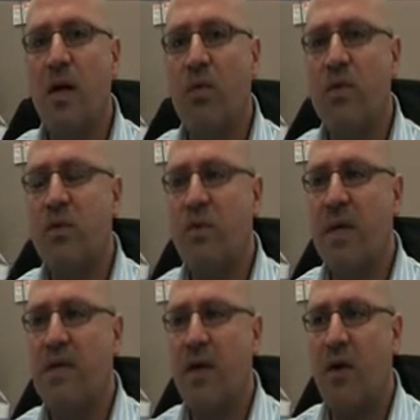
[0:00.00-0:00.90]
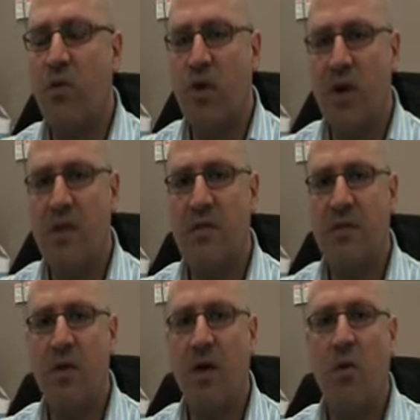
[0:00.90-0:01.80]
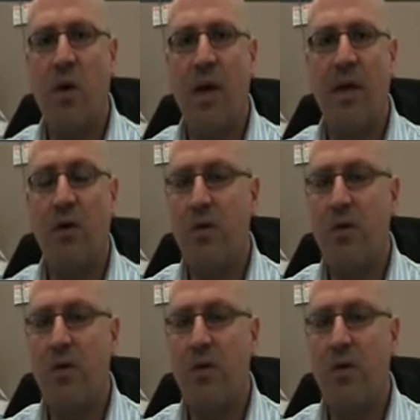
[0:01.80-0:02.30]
We still maintain a relatively low weighting